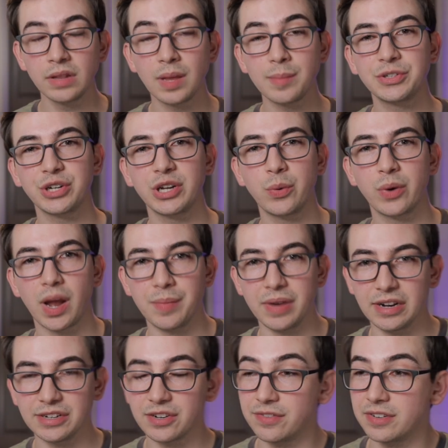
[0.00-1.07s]
Let me show you what I
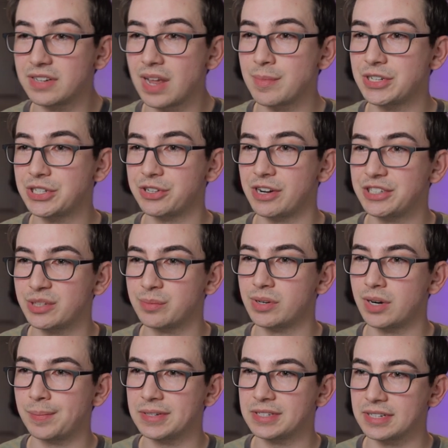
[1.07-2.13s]
mean. So for demonstration
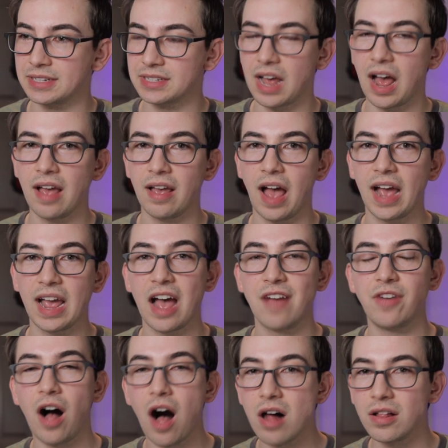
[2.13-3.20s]
purposes, I, I
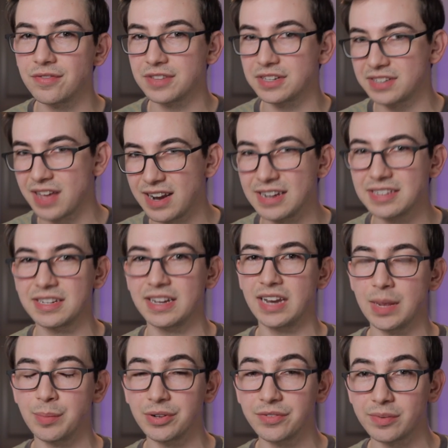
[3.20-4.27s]
have all of the settings
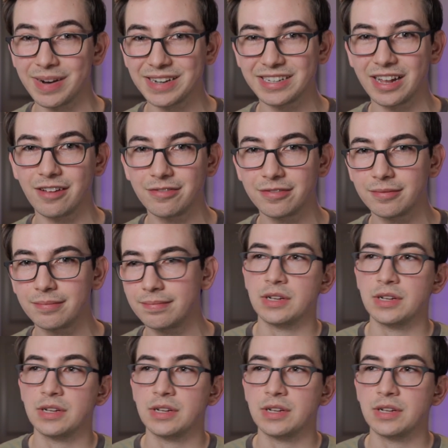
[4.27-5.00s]
enabled for myself.